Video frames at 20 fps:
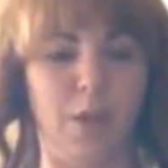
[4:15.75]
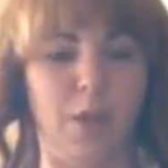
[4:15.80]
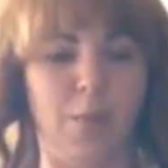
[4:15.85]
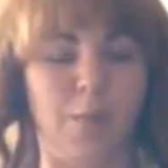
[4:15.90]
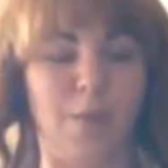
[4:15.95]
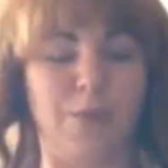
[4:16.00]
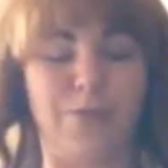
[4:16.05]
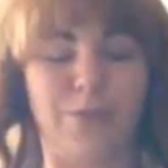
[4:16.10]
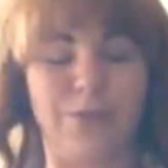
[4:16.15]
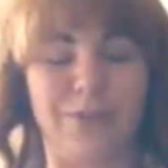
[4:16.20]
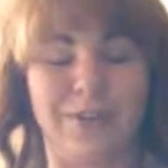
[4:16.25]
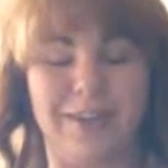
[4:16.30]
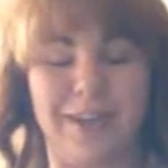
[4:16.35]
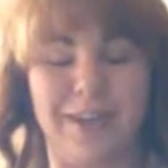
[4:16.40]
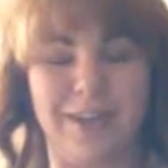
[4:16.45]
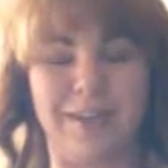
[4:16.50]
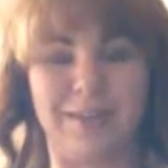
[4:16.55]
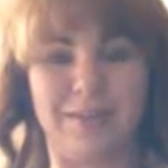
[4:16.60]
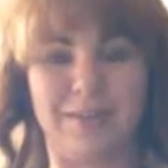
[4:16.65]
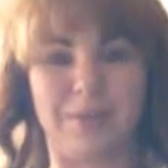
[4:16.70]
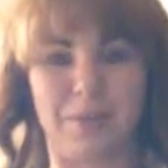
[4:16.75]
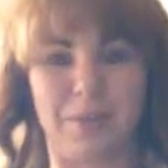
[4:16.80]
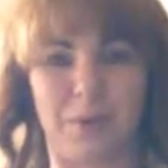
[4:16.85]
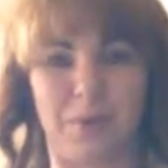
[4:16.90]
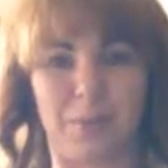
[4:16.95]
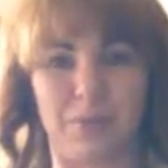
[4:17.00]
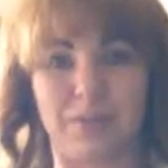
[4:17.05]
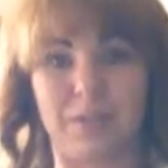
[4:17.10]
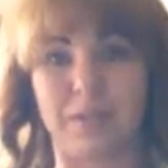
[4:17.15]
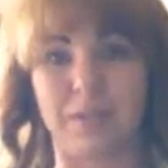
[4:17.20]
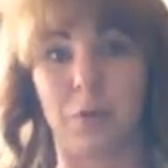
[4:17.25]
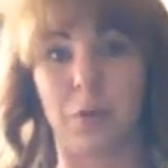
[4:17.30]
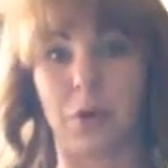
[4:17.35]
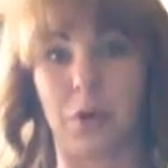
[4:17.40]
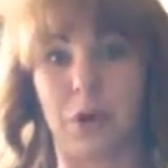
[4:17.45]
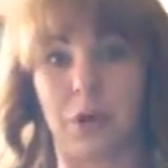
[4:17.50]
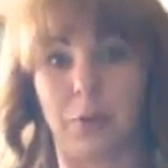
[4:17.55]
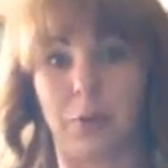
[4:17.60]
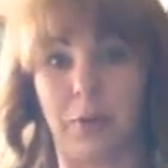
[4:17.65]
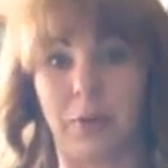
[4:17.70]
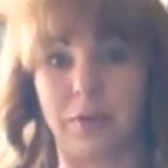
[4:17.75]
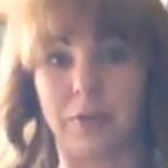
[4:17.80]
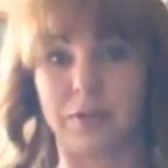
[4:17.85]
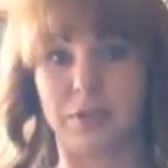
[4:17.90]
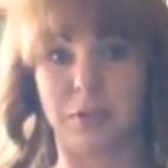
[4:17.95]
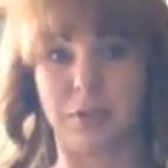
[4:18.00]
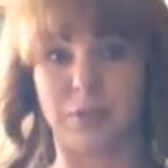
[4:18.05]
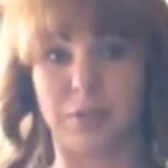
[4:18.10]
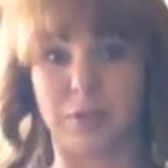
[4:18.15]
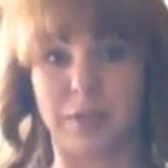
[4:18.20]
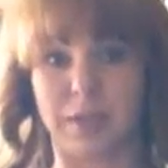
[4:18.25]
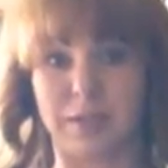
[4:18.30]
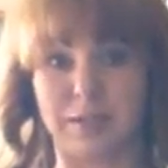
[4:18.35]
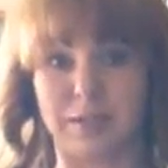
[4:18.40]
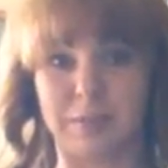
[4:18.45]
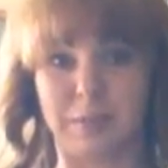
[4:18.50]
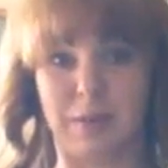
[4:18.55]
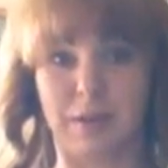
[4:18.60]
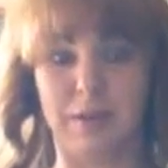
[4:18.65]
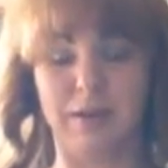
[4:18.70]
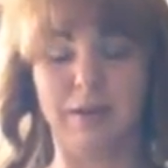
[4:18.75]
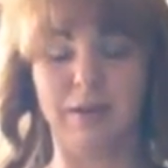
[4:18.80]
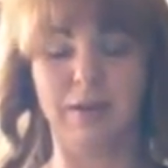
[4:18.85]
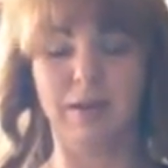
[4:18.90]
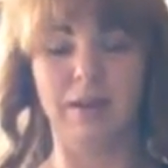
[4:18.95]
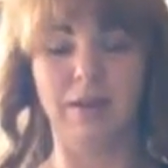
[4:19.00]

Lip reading: But for today's purposes, we're not going to use that spot.